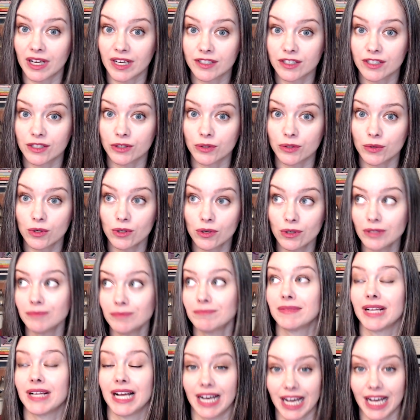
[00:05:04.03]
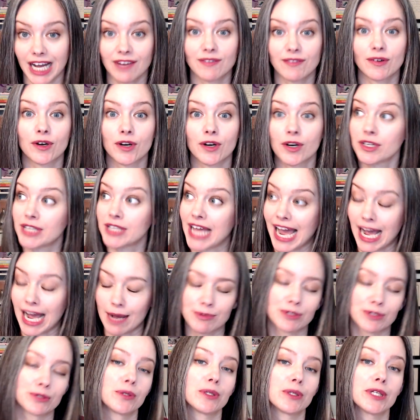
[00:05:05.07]
to Google, I've heard
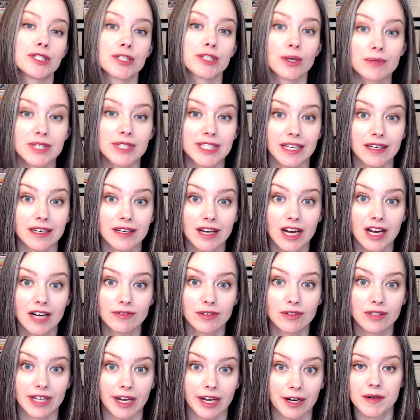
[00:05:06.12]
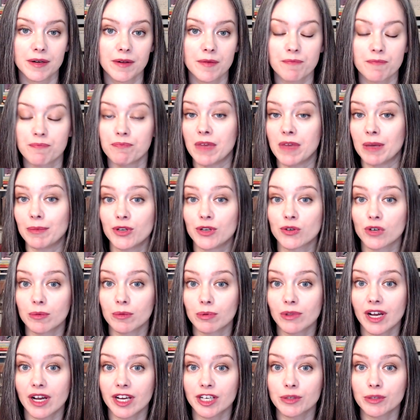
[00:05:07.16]
absolutely don't send a cover letter. Maybe you're
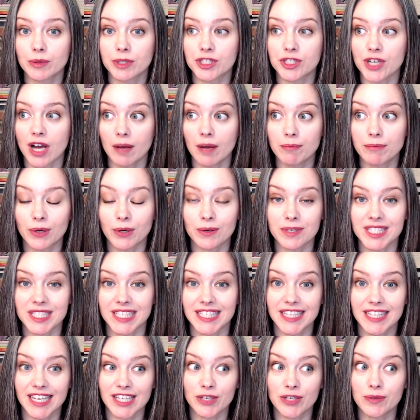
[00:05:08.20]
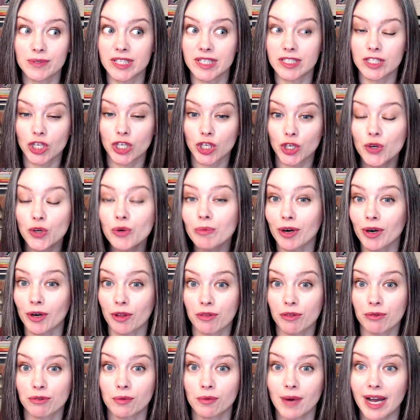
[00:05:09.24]
applying to a job posting that uses humor
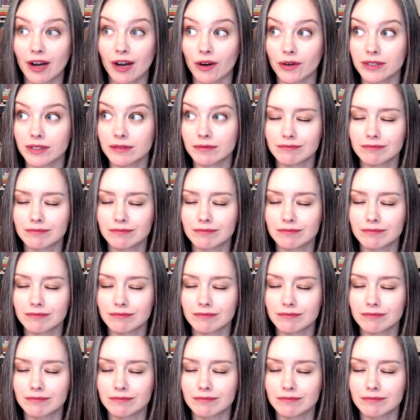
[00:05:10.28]
throughout.